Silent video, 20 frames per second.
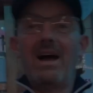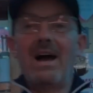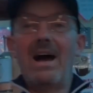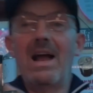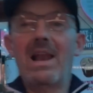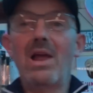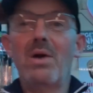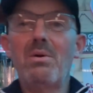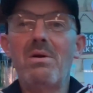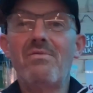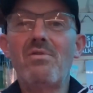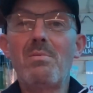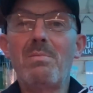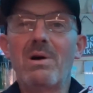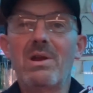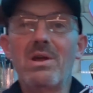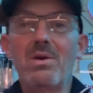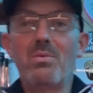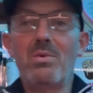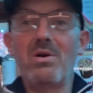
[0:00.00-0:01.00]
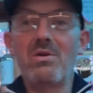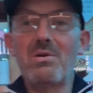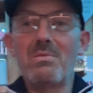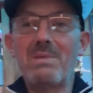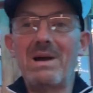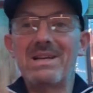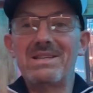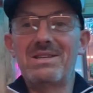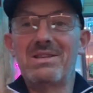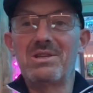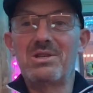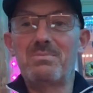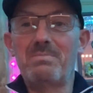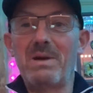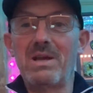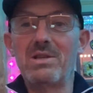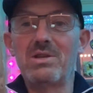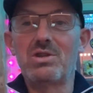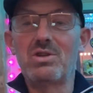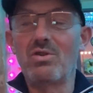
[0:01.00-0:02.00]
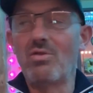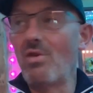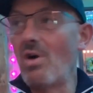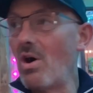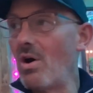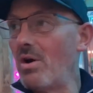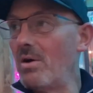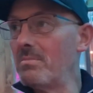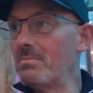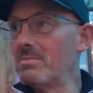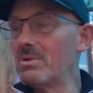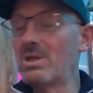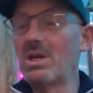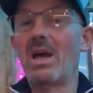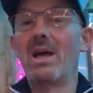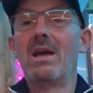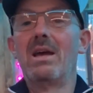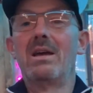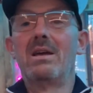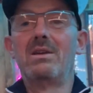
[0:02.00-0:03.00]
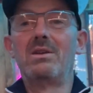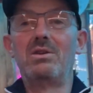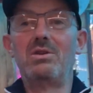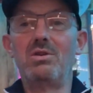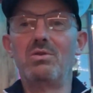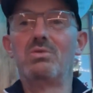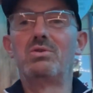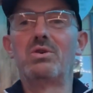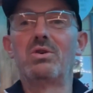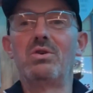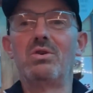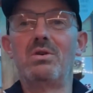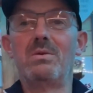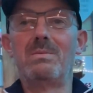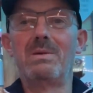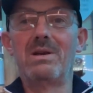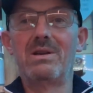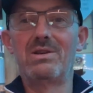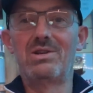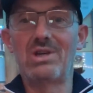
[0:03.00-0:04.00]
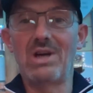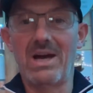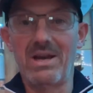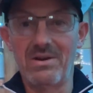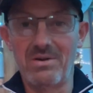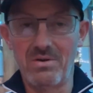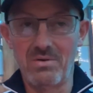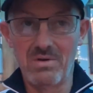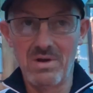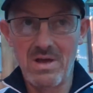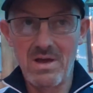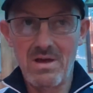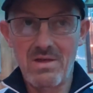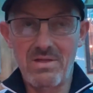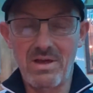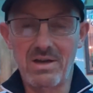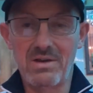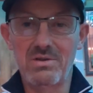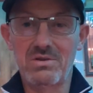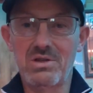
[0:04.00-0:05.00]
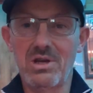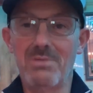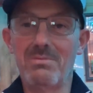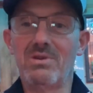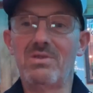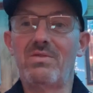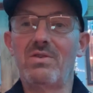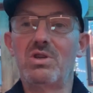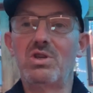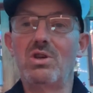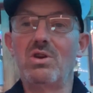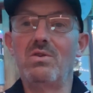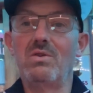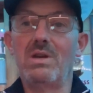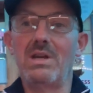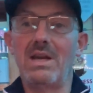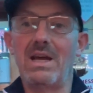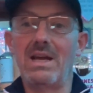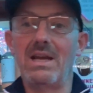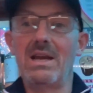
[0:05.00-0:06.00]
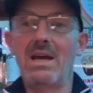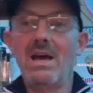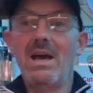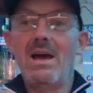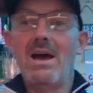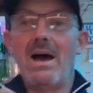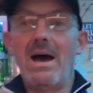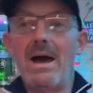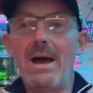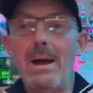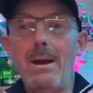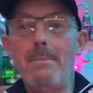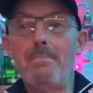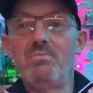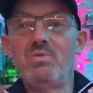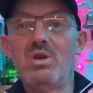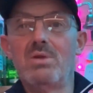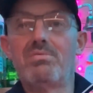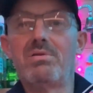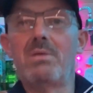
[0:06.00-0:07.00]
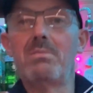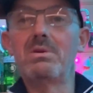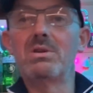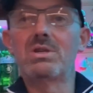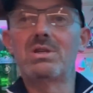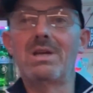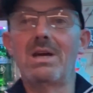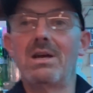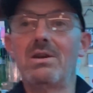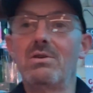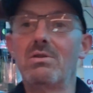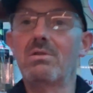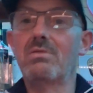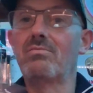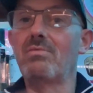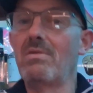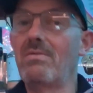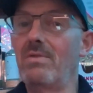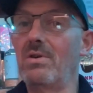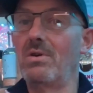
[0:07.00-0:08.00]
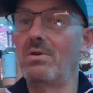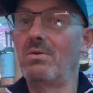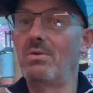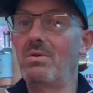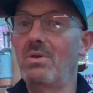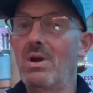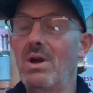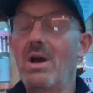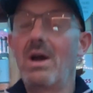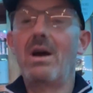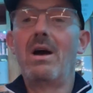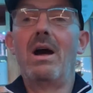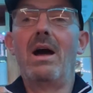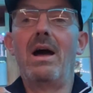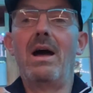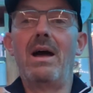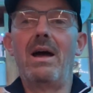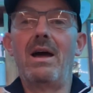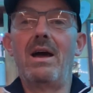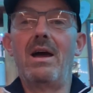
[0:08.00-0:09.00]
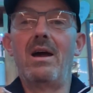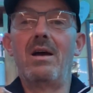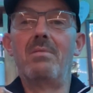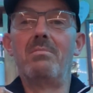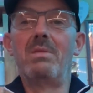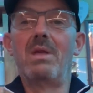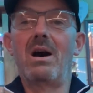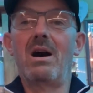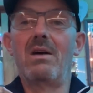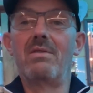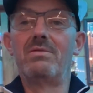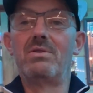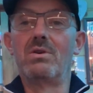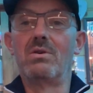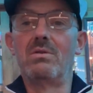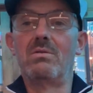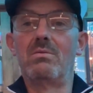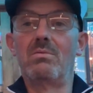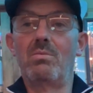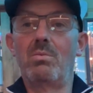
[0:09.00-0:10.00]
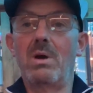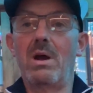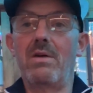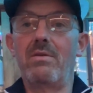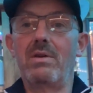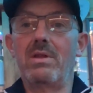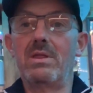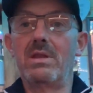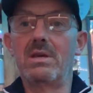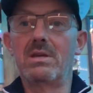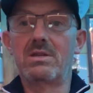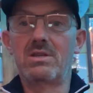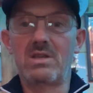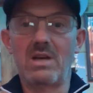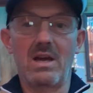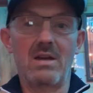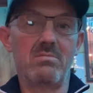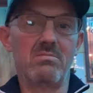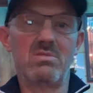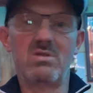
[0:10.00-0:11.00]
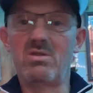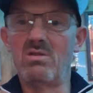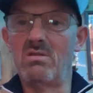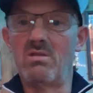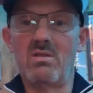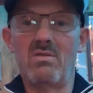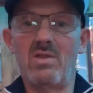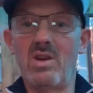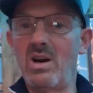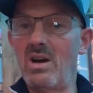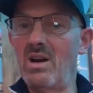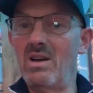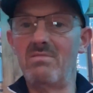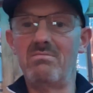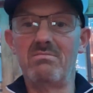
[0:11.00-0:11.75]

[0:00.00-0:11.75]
Hello everybody and welcome back to the Spencer Arms YouTube channel. Thank you so much for tuning in. You'll probably see another review that I've done wearing this same sort of like